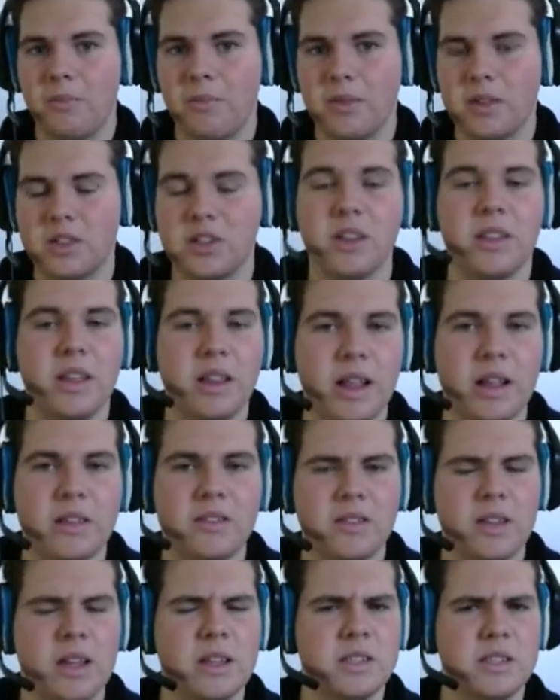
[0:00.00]
So I think that's
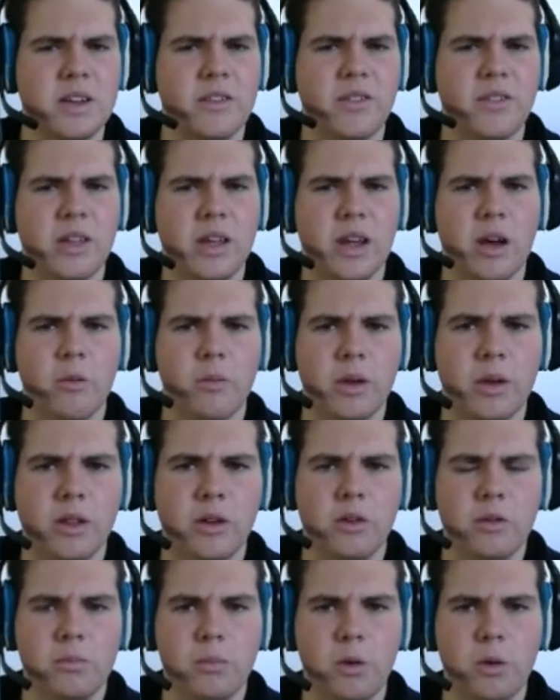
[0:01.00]
definitely a really
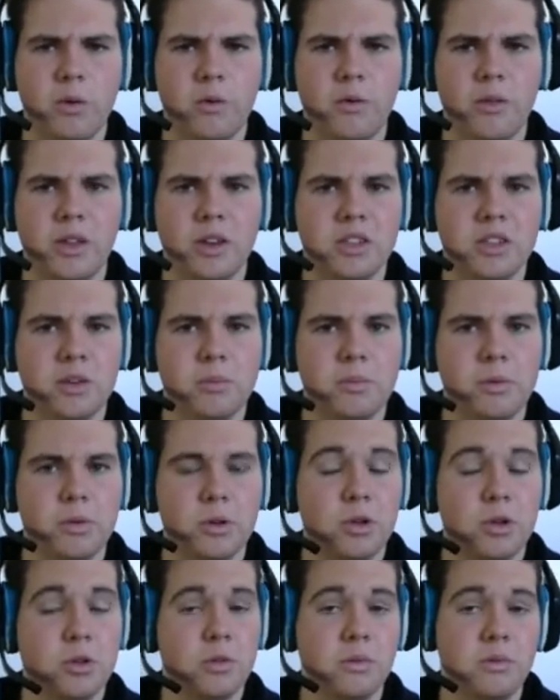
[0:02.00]
good move that Taboo
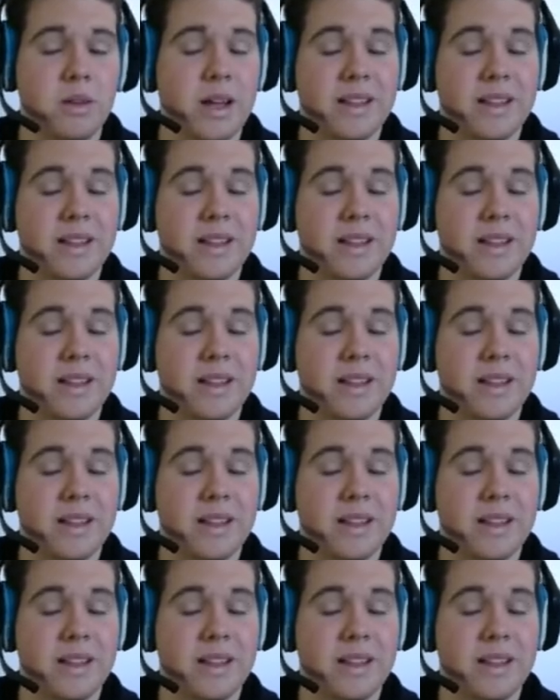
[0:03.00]
should